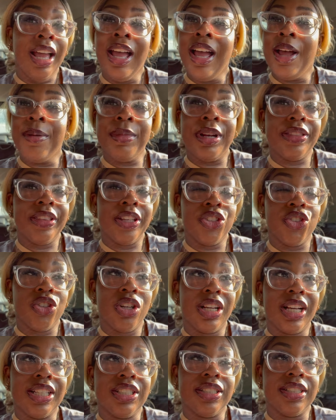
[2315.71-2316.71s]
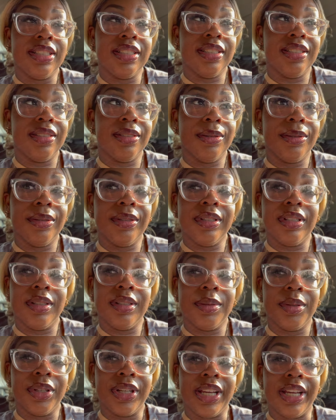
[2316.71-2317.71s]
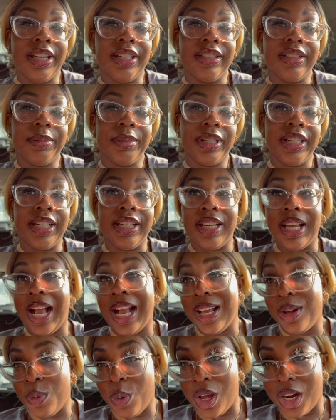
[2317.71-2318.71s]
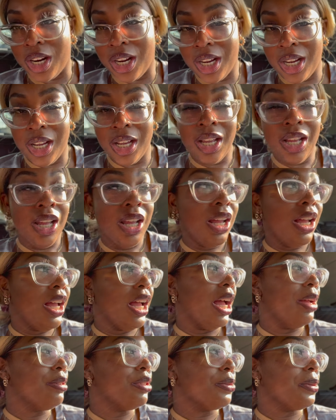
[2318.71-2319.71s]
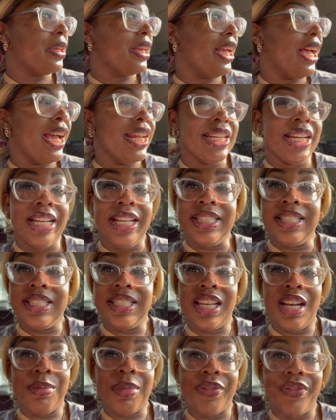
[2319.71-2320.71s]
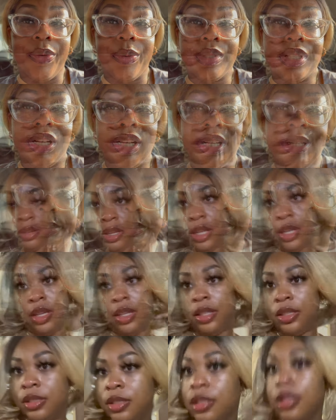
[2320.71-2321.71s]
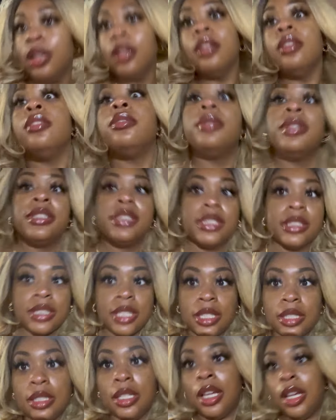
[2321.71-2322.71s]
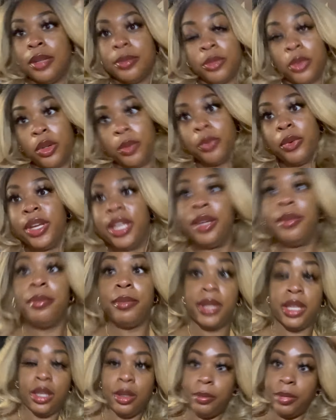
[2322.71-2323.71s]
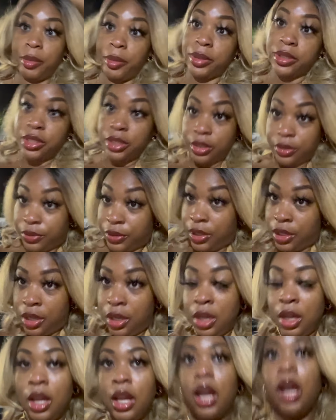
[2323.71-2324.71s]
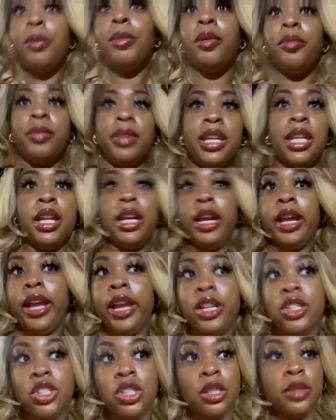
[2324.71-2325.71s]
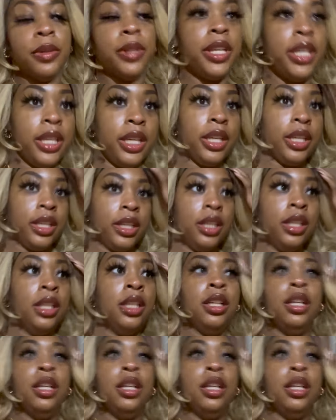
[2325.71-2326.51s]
I'm not the drink, I just, ooh, okay, I'm good. I got water. I'm just really hot and I need to sit on My feet Okay, so we're just getting, well, we, me, I'm going myself. Um, I'm meeting Ashley Rakia.